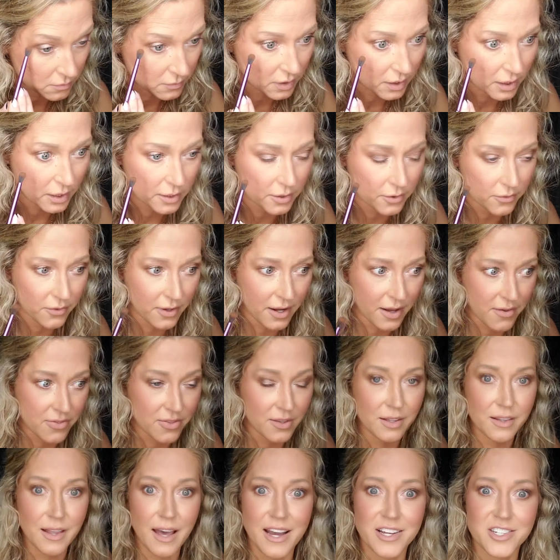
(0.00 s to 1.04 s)
getting around
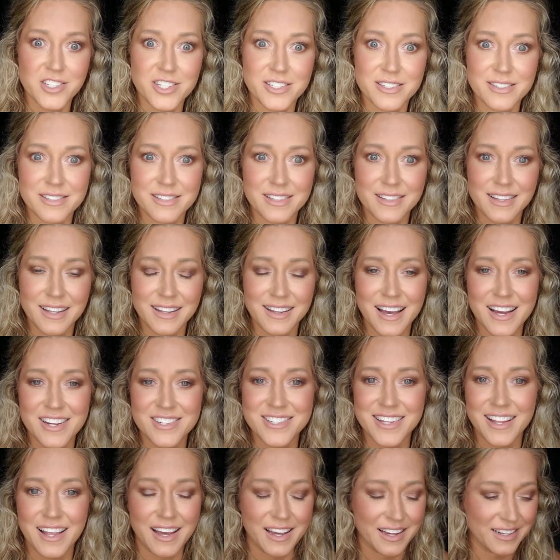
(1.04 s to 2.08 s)
the lashes and the
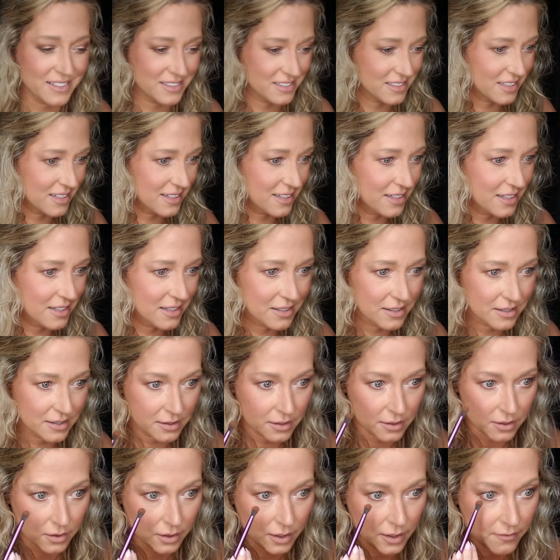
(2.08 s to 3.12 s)
lash line.
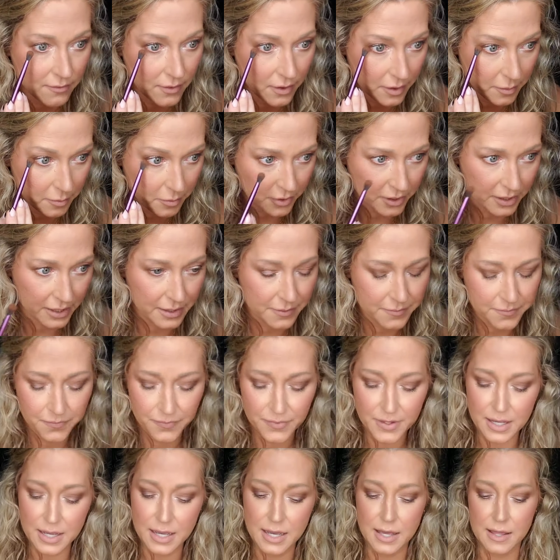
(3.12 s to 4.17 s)
Okay, very pretty.
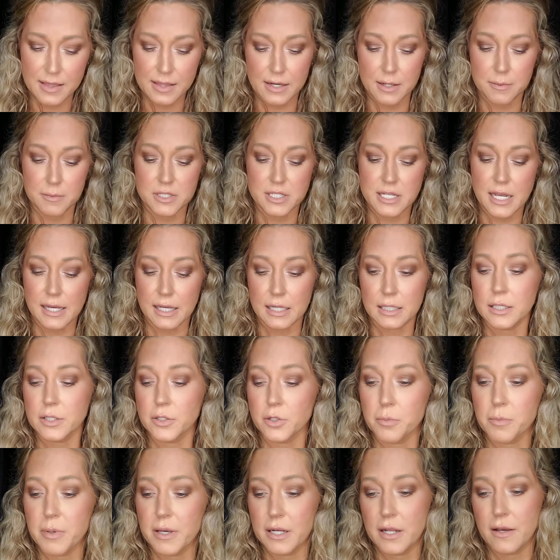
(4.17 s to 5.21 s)
And then I'm gonna take a
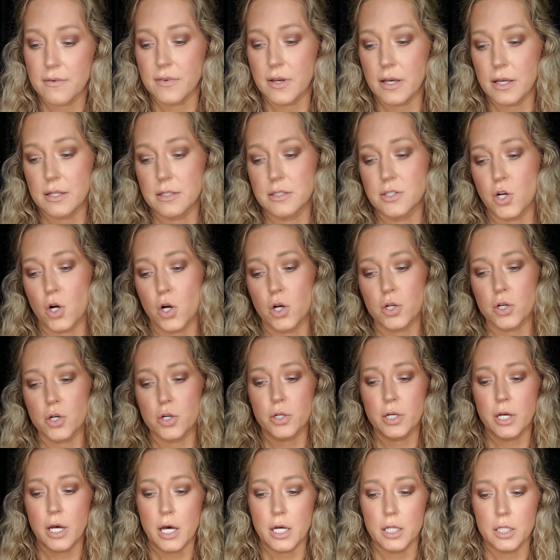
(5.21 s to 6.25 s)
little bit of a darker
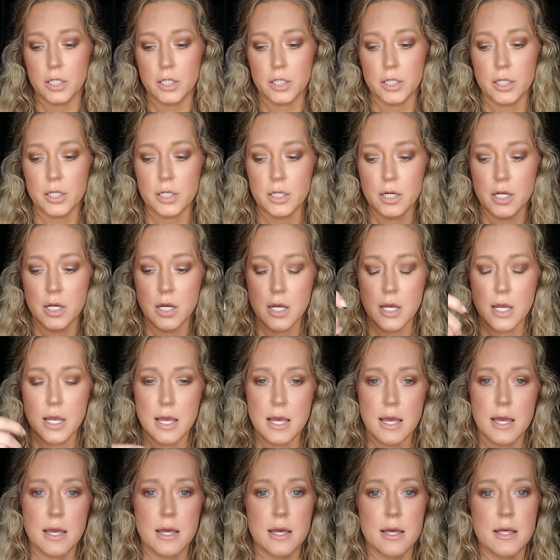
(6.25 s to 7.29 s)
color,
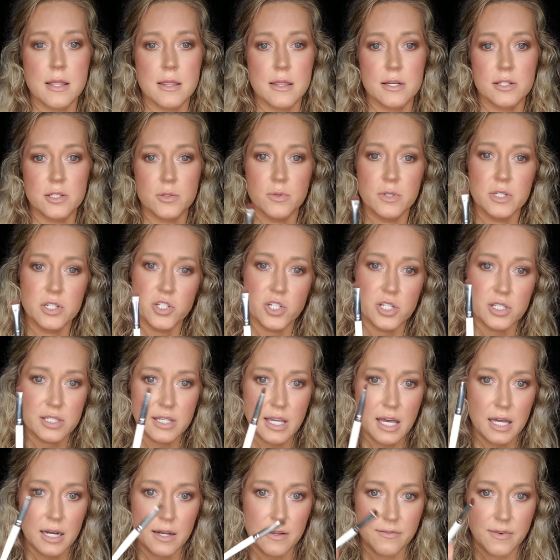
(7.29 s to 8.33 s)
and this one is just
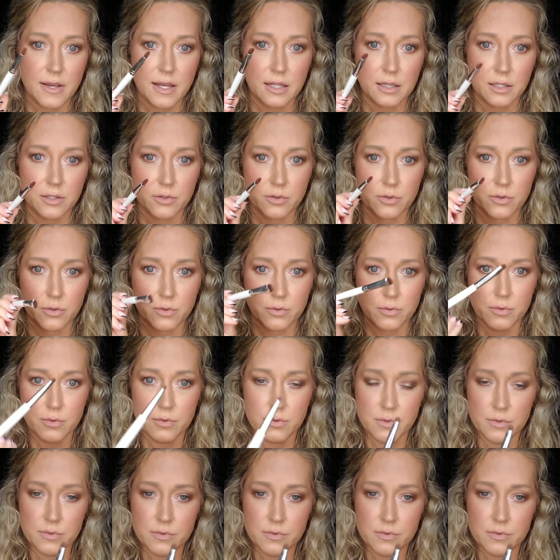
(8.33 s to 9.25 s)
kind of a little